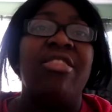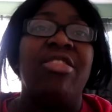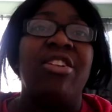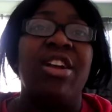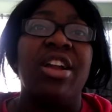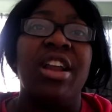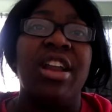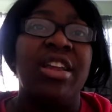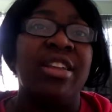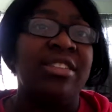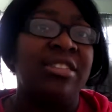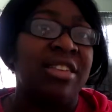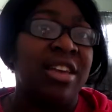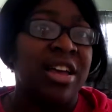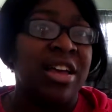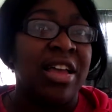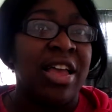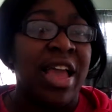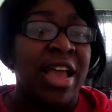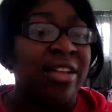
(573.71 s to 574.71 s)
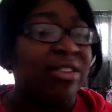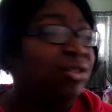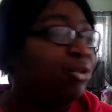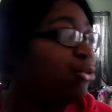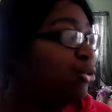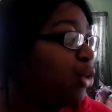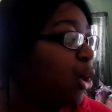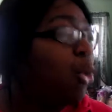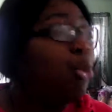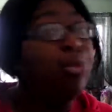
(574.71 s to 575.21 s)
there are these young cats
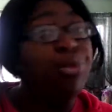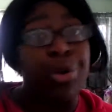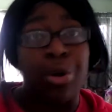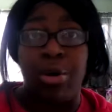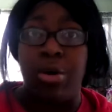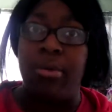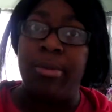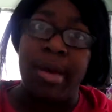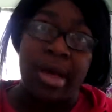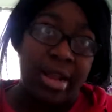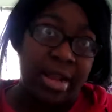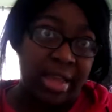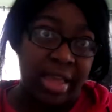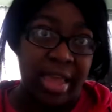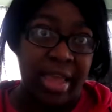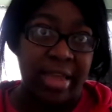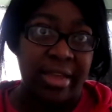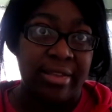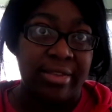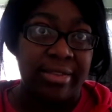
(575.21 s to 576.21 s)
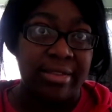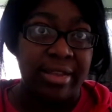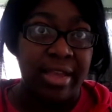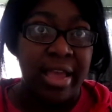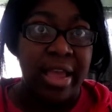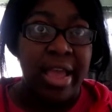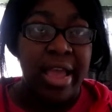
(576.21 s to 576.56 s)
who don't know about the case.